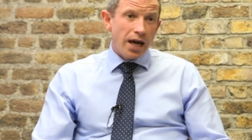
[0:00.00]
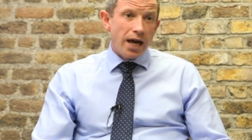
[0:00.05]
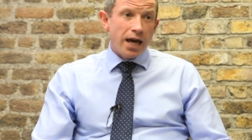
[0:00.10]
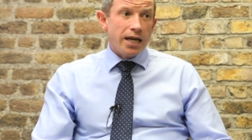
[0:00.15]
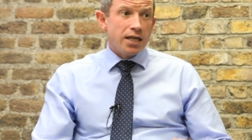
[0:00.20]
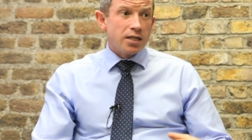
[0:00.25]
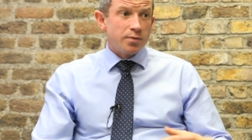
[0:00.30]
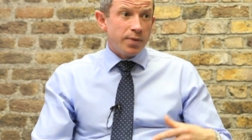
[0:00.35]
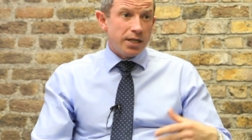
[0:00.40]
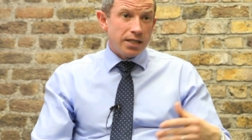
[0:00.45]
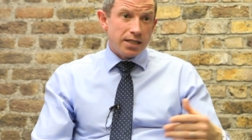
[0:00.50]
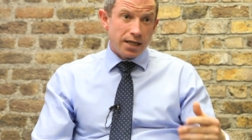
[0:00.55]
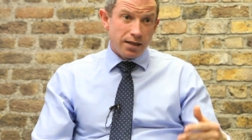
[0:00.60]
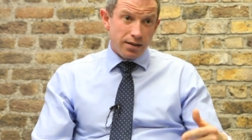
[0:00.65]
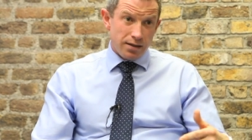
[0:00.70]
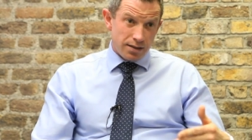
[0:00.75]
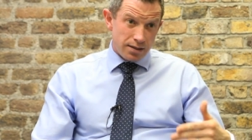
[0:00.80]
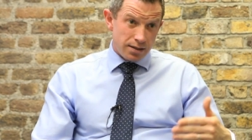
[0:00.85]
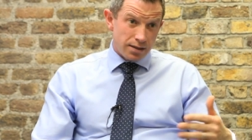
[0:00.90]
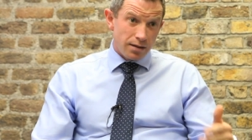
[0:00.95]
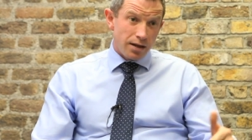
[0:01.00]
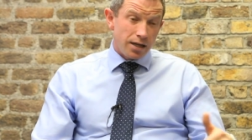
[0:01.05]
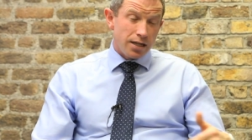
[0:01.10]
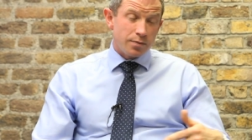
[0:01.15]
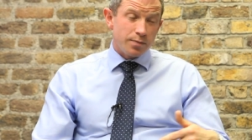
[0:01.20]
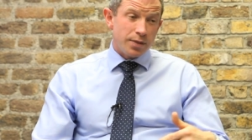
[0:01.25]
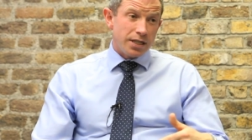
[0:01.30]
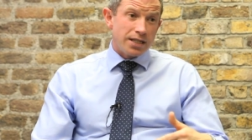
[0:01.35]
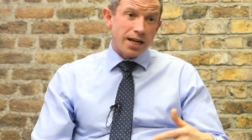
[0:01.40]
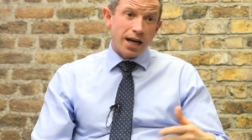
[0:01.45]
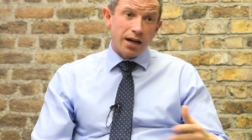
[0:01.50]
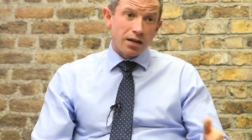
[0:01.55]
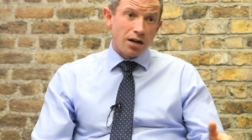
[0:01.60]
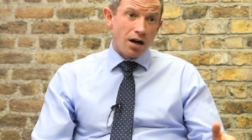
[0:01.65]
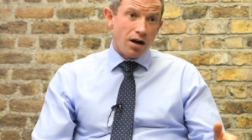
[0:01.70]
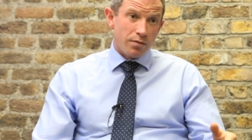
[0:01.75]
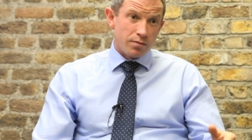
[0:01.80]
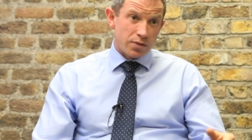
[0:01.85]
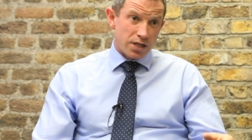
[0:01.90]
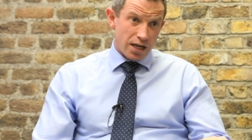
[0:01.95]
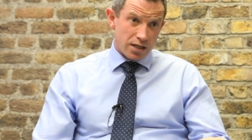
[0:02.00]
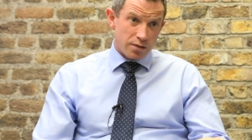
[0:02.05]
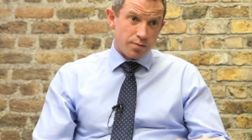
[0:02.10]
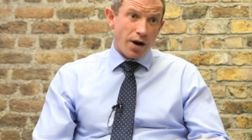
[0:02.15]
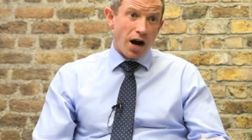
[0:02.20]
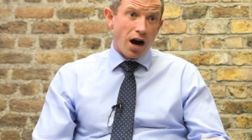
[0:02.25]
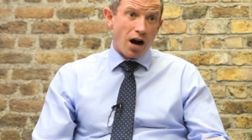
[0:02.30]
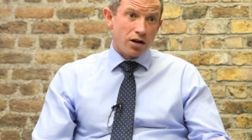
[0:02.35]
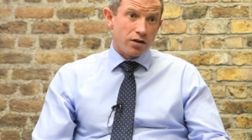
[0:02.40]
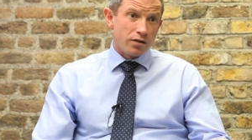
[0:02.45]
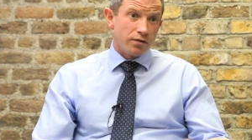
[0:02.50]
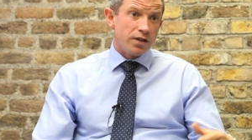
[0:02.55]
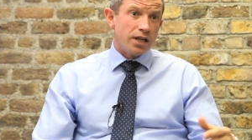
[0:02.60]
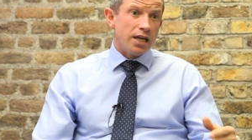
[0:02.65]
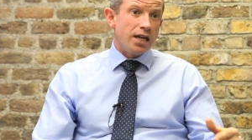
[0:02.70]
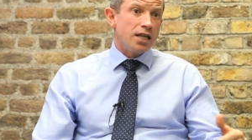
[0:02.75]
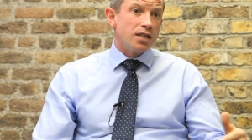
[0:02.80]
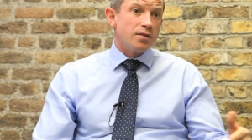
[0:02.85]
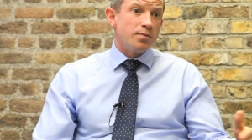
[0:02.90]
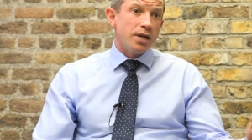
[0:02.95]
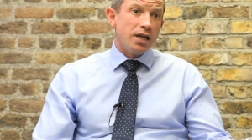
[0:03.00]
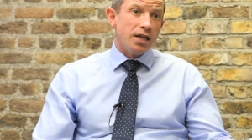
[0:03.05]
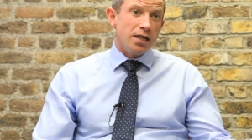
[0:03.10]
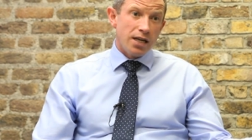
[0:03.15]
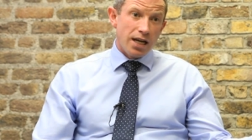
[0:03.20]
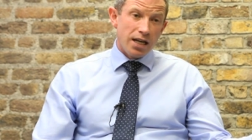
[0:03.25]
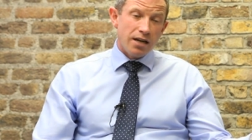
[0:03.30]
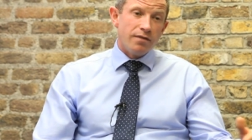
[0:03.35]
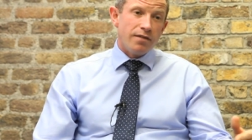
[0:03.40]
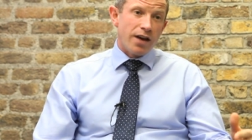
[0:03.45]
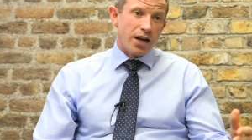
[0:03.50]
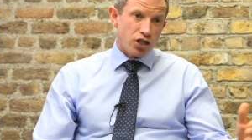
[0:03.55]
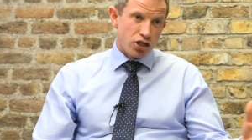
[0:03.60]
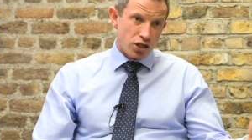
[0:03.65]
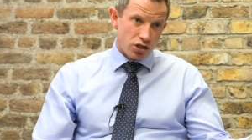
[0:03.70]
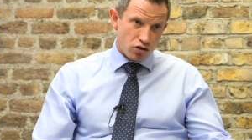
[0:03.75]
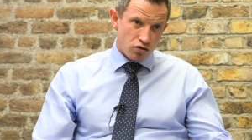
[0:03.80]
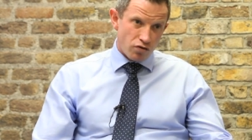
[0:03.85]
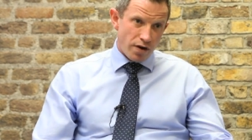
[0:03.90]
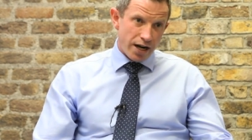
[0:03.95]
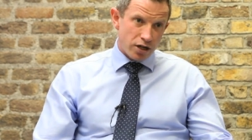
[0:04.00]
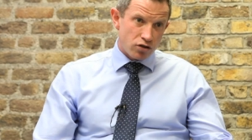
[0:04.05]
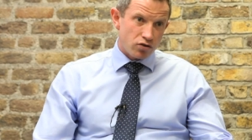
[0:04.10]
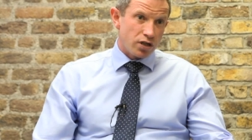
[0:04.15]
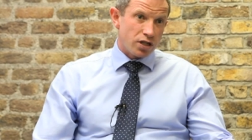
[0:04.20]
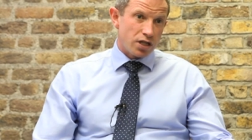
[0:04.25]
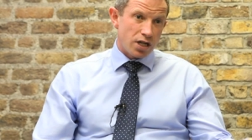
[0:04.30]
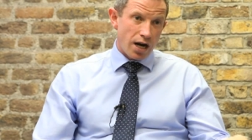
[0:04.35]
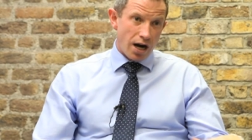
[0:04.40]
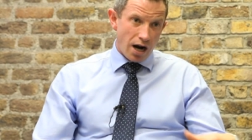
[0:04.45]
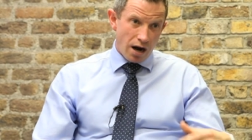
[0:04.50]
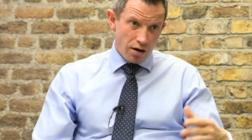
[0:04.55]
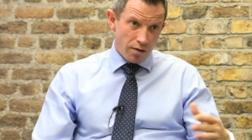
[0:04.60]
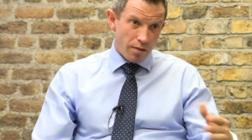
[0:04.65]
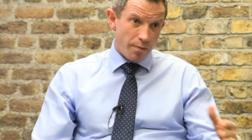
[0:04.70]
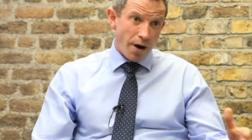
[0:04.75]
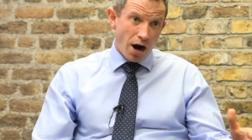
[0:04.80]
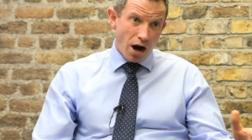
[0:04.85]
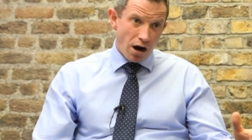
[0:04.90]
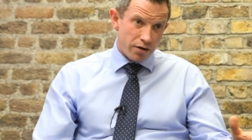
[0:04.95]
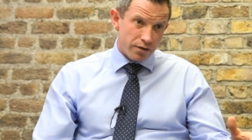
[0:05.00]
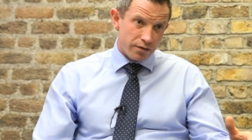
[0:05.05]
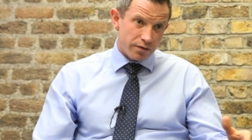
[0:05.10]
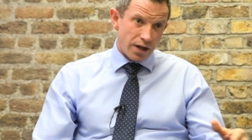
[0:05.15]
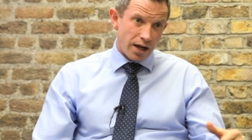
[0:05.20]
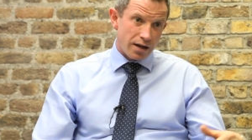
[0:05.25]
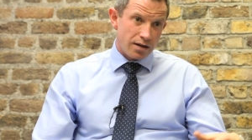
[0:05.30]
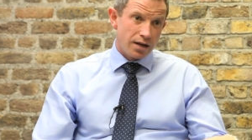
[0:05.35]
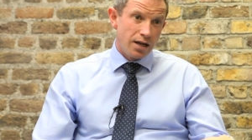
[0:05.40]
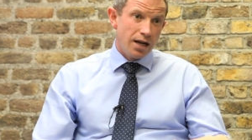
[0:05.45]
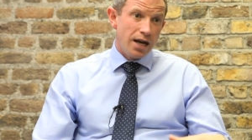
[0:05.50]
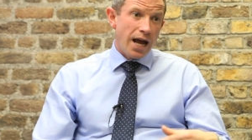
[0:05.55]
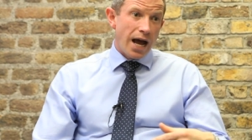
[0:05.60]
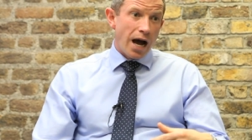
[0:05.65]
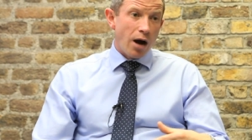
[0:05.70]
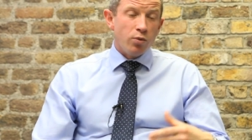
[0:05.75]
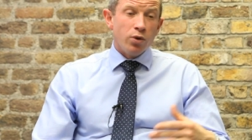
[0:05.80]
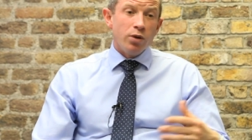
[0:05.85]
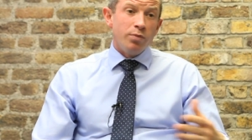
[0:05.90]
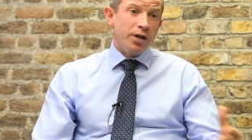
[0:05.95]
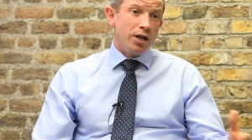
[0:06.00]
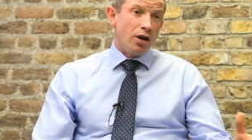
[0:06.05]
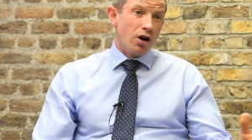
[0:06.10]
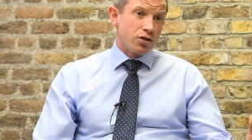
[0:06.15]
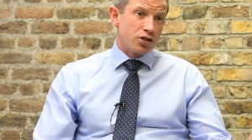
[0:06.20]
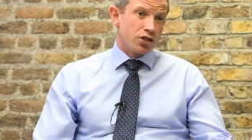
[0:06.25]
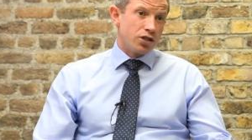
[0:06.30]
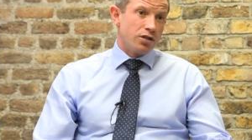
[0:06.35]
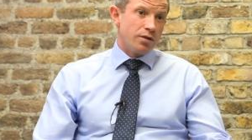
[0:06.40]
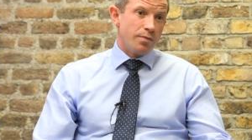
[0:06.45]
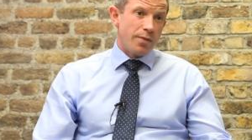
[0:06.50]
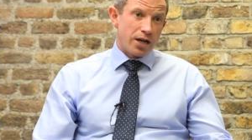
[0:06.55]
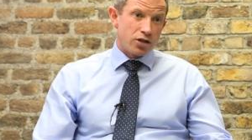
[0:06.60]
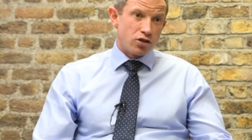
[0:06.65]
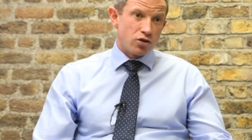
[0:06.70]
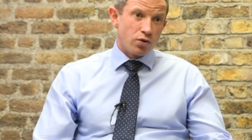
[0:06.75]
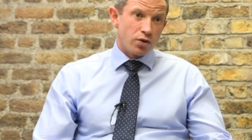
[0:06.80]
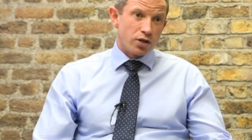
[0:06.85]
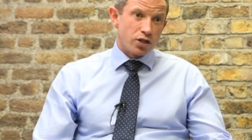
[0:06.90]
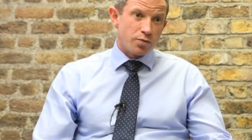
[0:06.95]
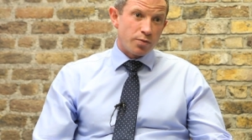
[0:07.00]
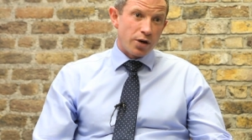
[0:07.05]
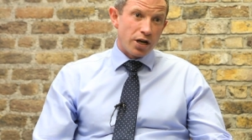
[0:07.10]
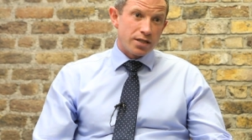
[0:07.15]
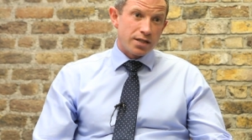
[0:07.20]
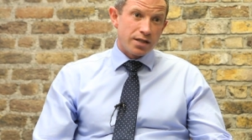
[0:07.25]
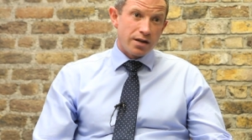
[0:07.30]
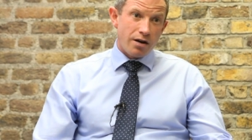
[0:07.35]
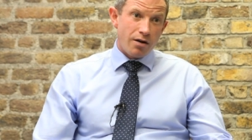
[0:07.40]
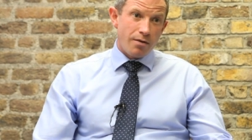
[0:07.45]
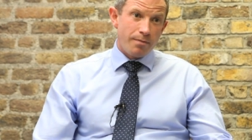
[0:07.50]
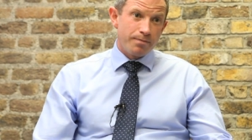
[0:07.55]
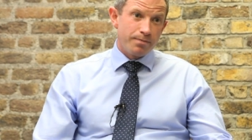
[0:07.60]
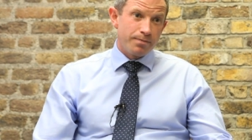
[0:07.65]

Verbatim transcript: ESB, te ESB Telecoms, as part of the ESB Innovation Directorate, are a part of that, and we'll be launching the Metro Express there.